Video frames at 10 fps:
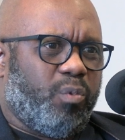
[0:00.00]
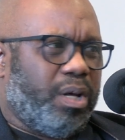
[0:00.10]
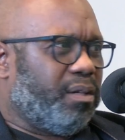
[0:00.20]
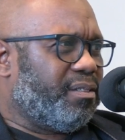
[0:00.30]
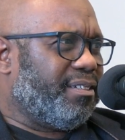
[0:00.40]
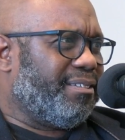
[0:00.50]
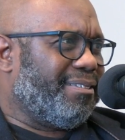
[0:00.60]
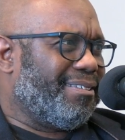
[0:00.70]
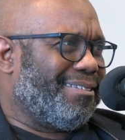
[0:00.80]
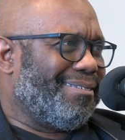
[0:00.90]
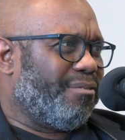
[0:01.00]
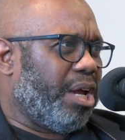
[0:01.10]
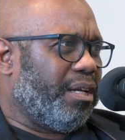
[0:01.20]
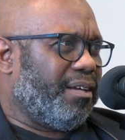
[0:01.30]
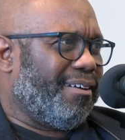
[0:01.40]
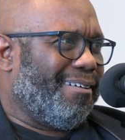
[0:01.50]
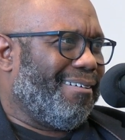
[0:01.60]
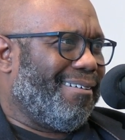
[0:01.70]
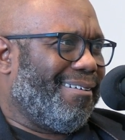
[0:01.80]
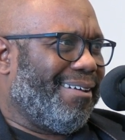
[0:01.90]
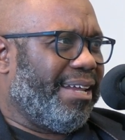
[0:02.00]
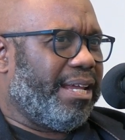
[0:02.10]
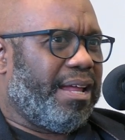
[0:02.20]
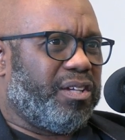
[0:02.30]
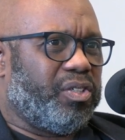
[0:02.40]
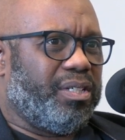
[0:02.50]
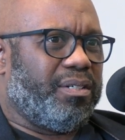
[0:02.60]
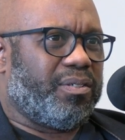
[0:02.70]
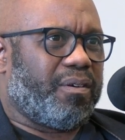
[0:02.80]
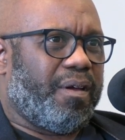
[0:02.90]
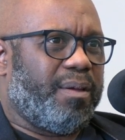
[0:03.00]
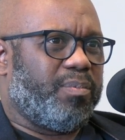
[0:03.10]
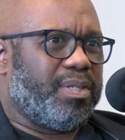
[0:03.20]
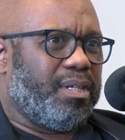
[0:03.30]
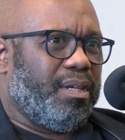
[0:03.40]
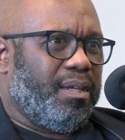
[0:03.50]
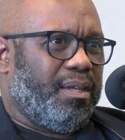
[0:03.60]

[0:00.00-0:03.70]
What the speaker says: Wells's writing and how she describes